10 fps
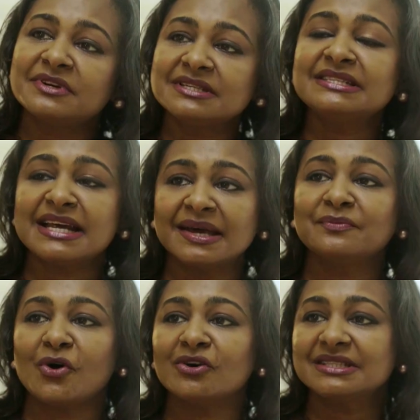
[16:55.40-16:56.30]
first
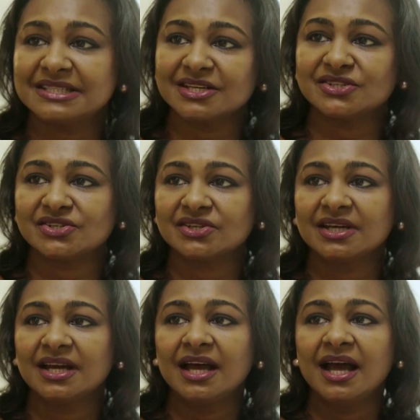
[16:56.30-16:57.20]
time on stage.
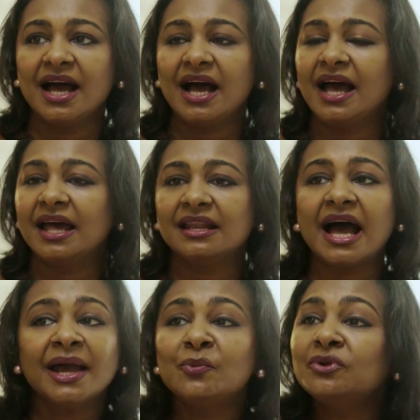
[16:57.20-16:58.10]
And
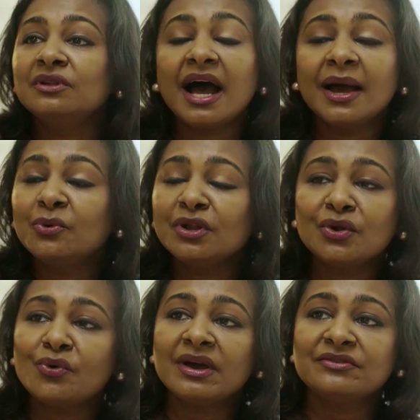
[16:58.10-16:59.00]
I wouldn't
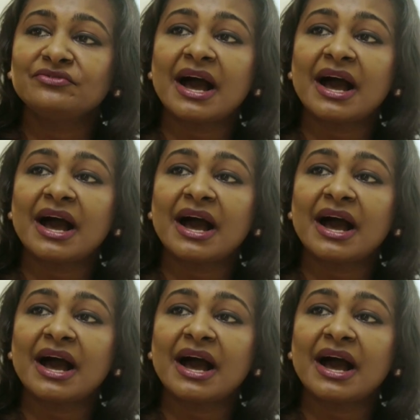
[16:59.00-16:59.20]
know if